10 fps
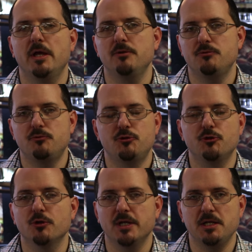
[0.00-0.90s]
and
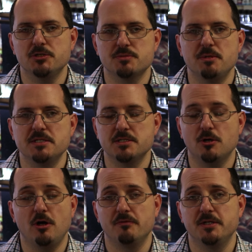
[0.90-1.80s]
certainly it just means
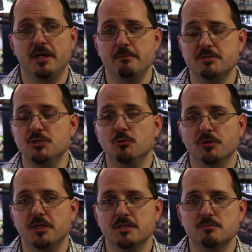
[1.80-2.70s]
that oftentimes
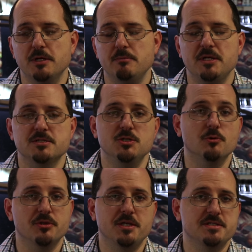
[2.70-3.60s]
newer things win because
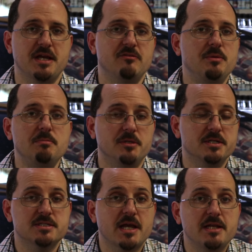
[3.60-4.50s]
newer things have people
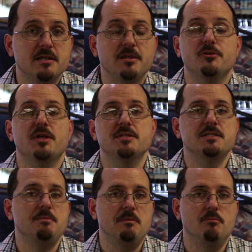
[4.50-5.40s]
excited and there
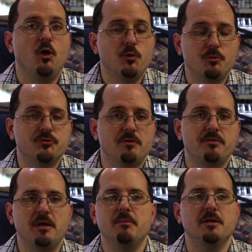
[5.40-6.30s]
tends to be multiples
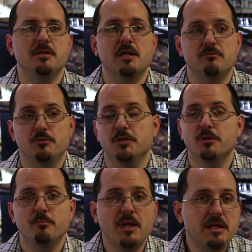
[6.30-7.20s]
of them and a lot of really
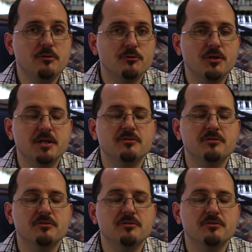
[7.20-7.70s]
good painters get